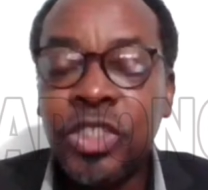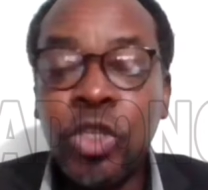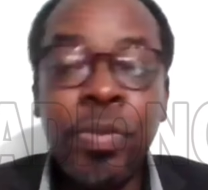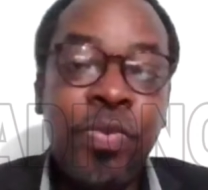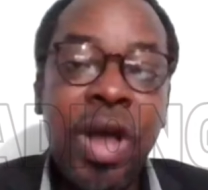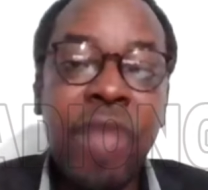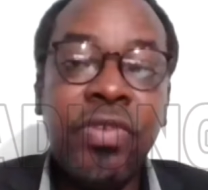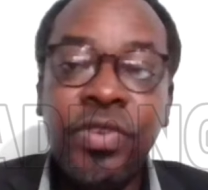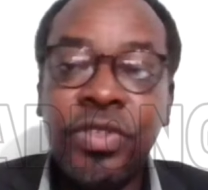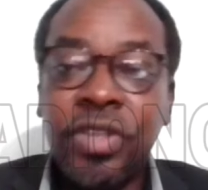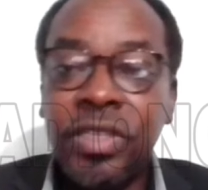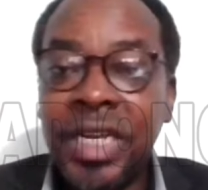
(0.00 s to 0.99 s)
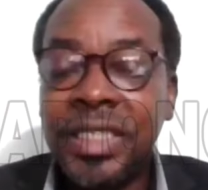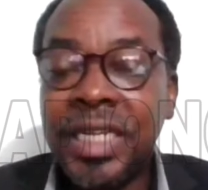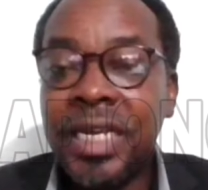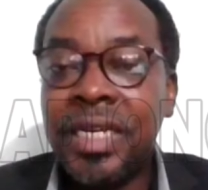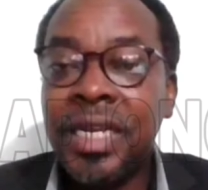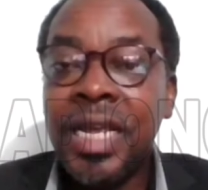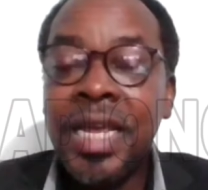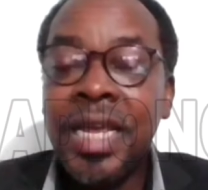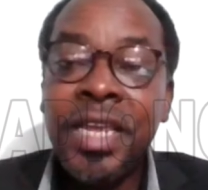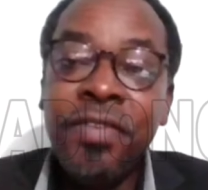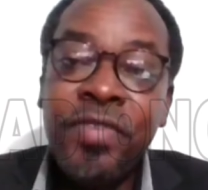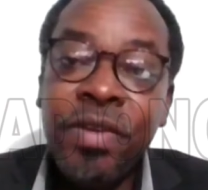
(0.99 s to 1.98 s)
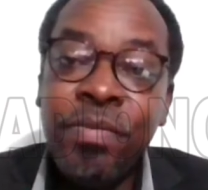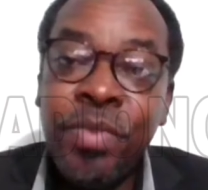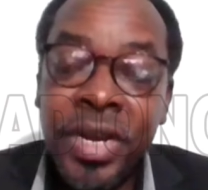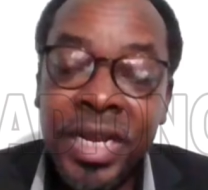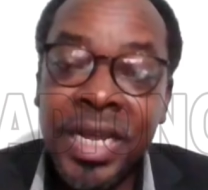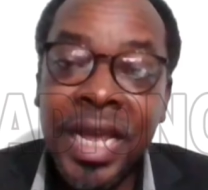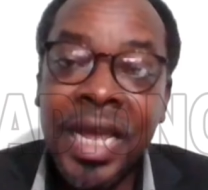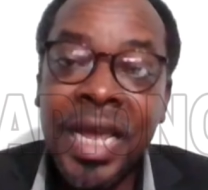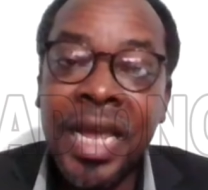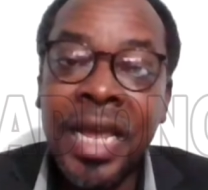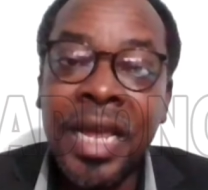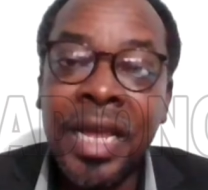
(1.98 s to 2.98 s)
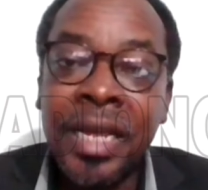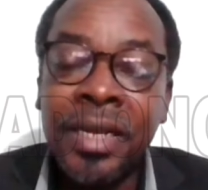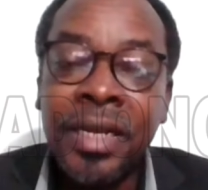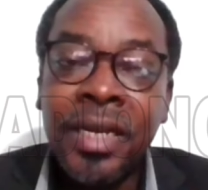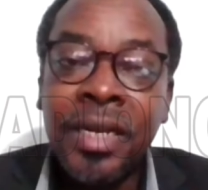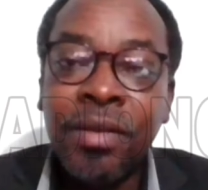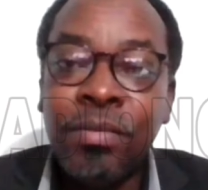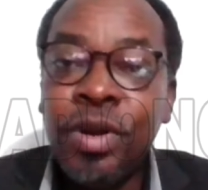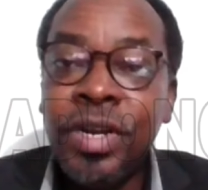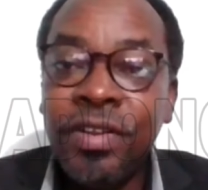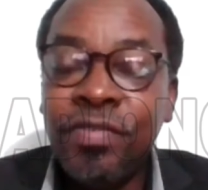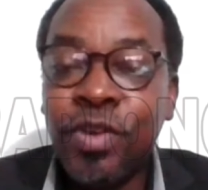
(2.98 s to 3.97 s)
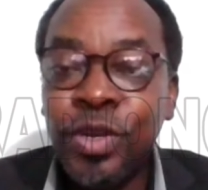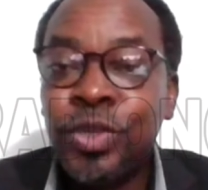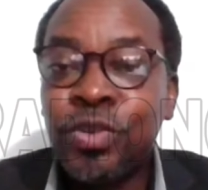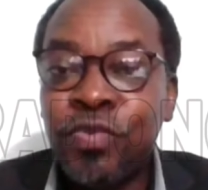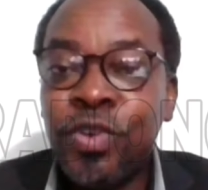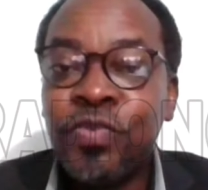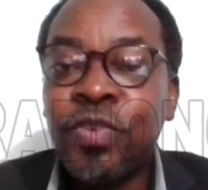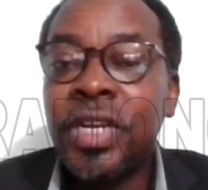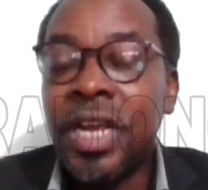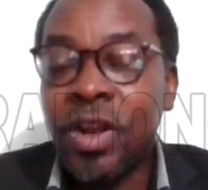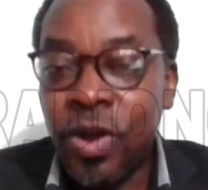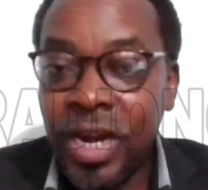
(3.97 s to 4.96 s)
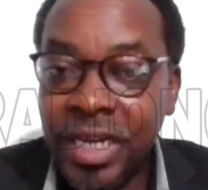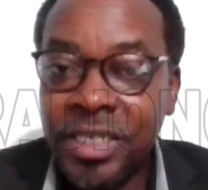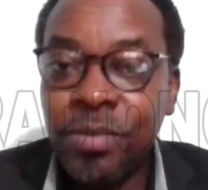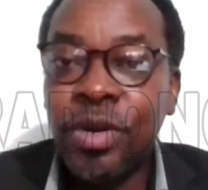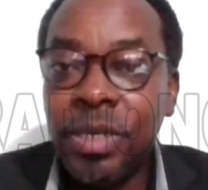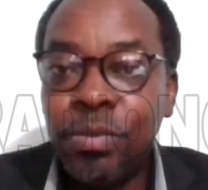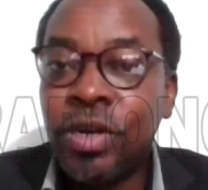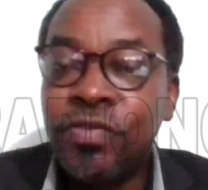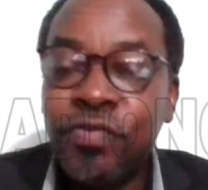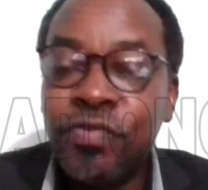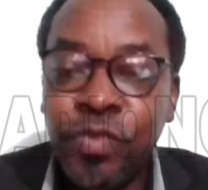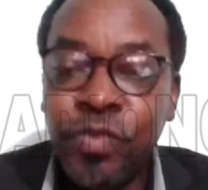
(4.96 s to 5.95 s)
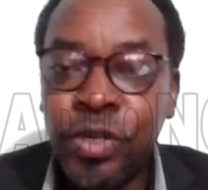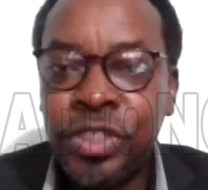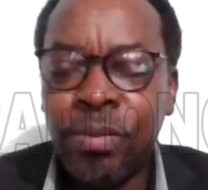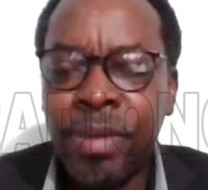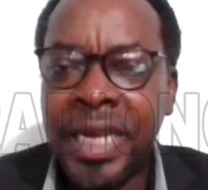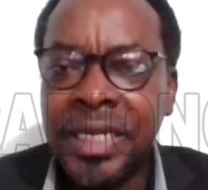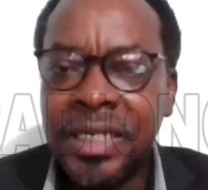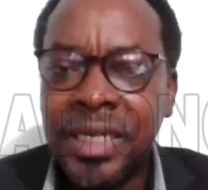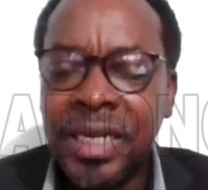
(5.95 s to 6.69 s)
Some people have even suggested if they bring uh, money for you to vote for them, collect the money, but vote your mind.